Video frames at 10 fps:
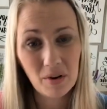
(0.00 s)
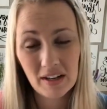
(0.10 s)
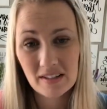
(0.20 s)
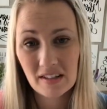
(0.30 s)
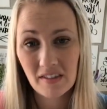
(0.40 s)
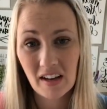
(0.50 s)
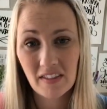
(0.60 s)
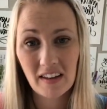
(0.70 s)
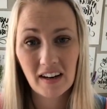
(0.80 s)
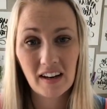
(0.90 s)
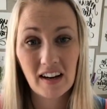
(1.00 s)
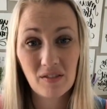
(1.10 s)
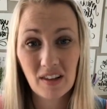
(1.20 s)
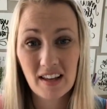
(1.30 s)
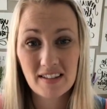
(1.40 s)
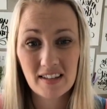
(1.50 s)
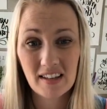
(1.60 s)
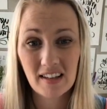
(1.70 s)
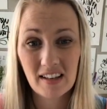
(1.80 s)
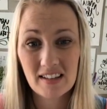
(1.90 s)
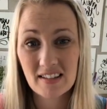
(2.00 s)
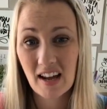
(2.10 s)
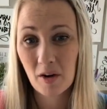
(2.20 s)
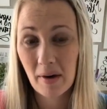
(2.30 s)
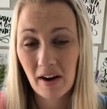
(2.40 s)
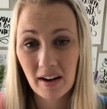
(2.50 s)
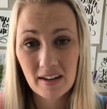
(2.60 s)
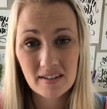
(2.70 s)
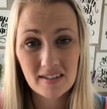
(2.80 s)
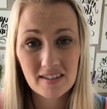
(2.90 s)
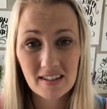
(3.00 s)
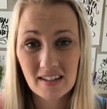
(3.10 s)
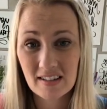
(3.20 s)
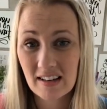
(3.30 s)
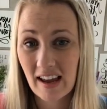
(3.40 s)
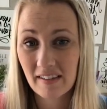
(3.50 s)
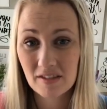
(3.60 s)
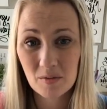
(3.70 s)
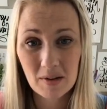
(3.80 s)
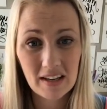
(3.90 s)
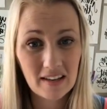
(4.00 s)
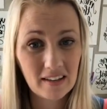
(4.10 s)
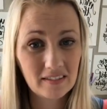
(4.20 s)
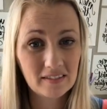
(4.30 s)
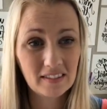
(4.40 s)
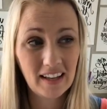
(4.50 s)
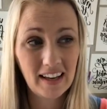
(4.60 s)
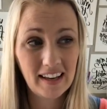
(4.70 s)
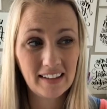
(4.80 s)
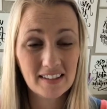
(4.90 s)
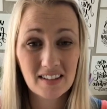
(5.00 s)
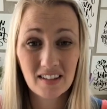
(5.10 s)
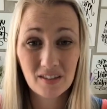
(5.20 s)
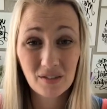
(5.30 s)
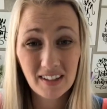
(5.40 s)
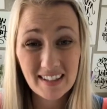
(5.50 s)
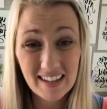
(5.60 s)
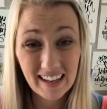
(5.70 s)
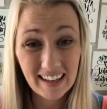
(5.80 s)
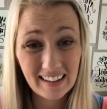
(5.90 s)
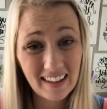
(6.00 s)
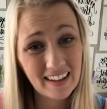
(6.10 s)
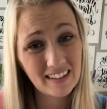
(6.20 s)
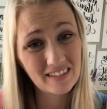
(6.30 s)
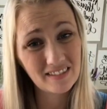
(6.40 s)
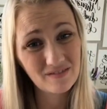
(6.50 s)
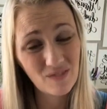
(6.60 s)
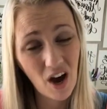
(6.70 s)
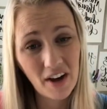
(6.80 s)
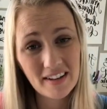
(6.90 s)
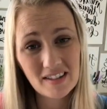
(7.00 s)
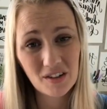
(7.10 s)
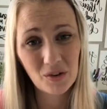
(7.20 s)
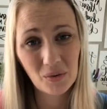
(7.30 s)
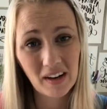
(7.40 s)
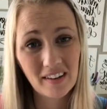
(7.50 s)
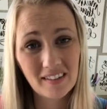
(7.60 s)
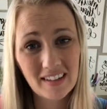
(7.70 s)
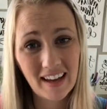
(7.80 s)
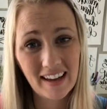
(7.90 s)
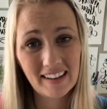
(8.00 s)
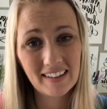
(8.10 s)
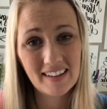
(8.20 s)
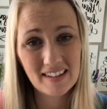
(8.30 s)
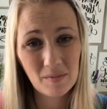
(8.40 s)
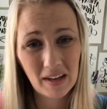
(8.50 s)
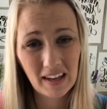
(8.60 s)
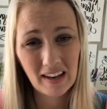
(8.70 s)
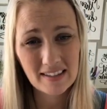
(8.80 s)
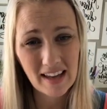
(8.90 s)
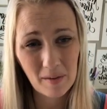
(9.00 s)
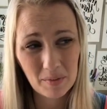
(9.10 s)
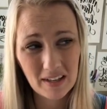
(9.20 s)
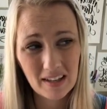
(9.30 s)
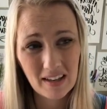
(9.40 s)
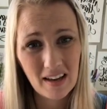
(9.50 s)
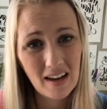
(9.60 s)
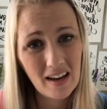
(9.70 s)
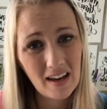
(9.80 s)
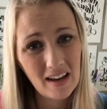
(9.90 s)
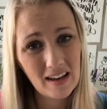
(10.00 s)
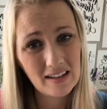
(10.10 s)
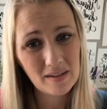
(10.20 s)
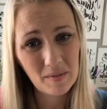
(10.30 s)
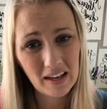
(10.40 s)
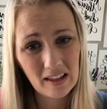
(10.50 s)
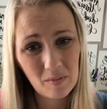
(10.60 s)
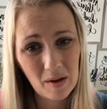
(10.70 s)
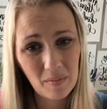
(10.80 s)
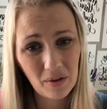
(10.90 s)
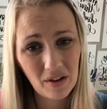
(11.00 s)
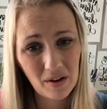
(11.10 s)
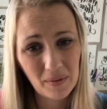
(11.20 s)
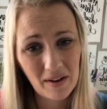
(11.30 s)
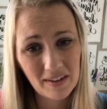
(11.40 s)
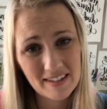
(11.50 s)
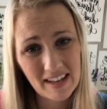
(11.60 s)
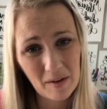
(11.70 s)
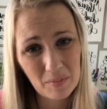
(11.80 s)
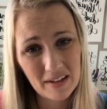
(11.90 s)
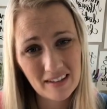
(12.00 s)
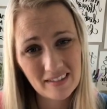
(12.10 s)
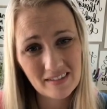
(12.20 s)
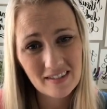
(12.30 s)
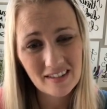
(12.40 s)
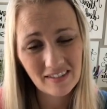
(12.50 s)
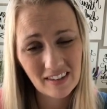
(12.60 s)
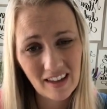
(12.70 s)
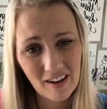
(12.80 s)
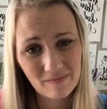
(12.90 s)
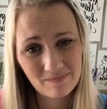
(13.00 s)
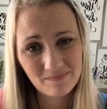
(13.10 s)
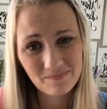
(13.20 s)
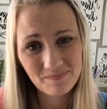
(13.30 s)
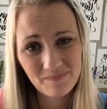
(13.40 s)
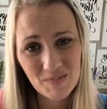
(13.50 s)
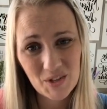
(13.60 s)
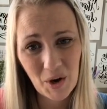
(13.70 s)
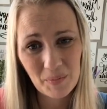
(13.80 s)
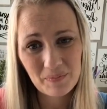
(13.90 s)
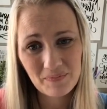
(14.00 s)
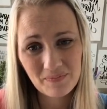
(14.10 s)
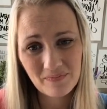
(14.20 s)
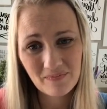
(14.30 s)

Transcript: putting stuff out there and realizing it's not about us. It doesn't have to be. And really taking like a honest look around at, is it making us happy? Is it making the people around us happy? Stuff like that. So,